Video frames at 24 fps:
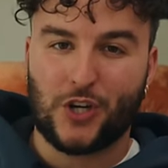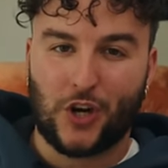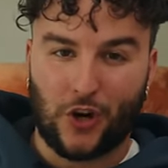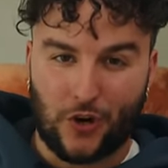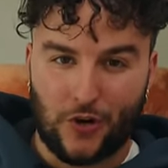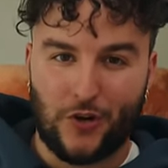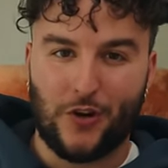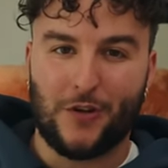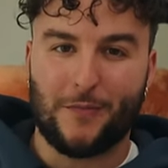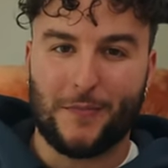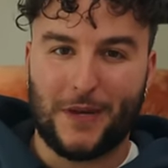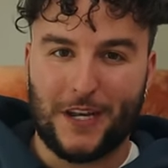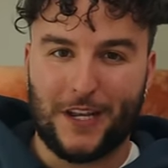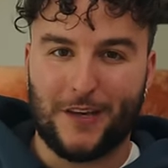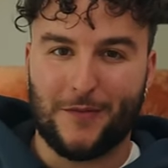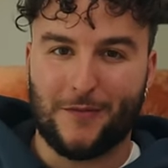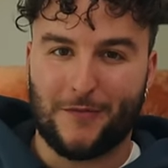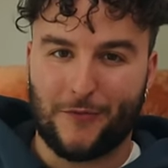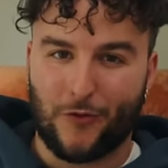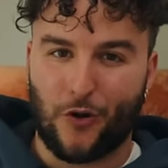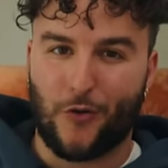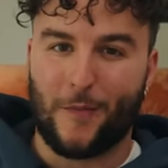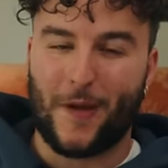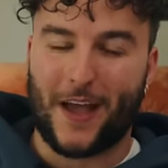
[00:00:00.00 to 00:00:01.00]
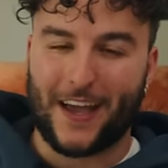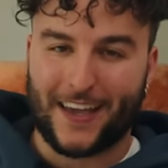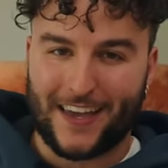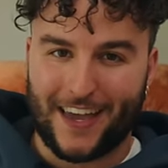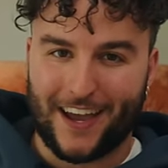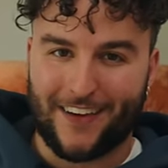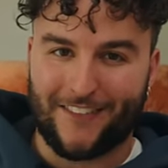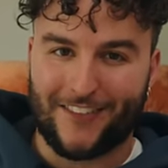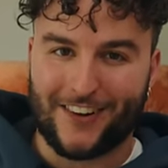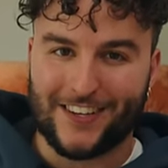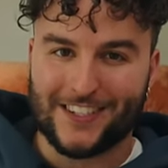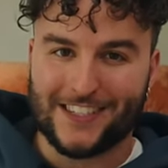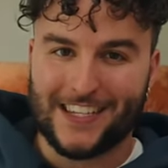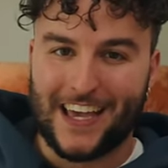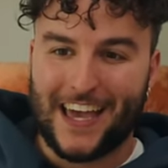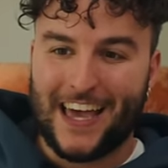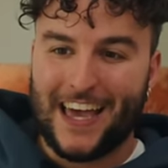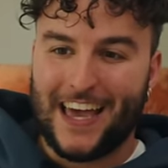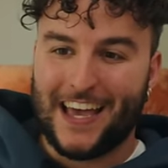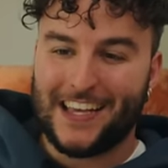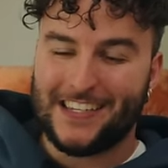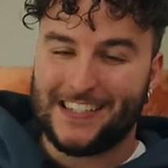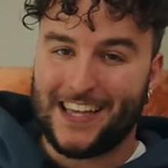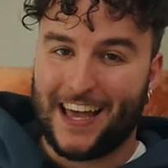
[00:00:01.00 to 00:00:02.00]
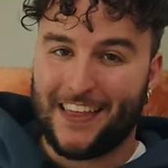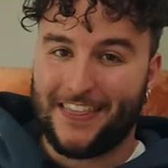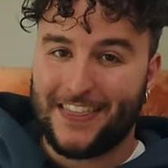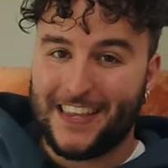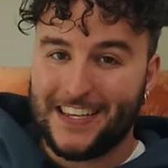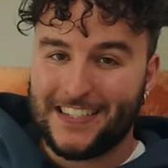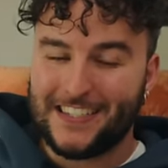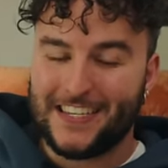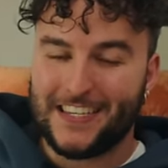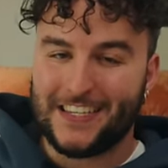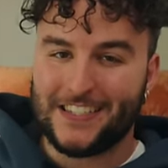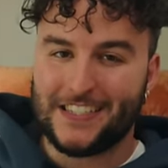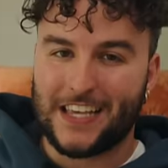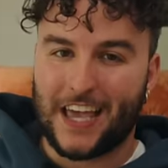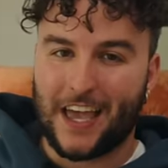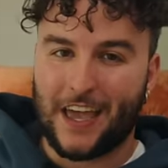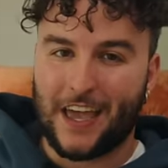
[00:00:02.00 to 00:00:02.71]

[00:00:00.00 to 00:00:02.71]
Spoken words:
current medium format cameras is that this is